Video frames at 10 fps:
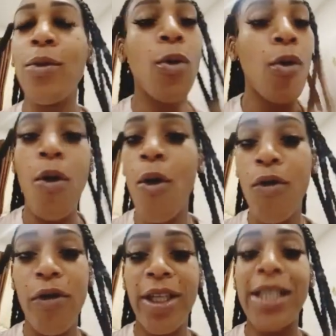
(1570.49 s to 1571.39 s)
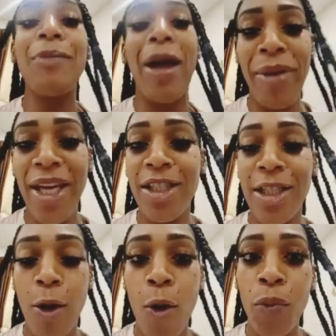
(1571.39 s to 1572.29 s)
all over, because my page
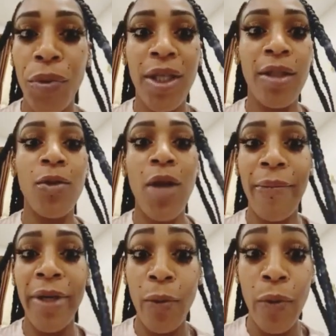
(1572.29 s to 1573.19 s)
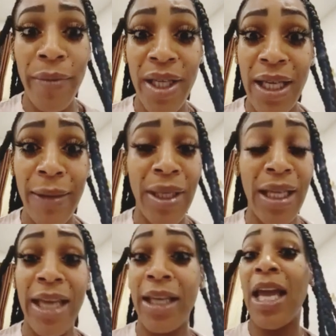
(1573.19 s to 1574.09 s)
is open. You know how many women hit me? Like,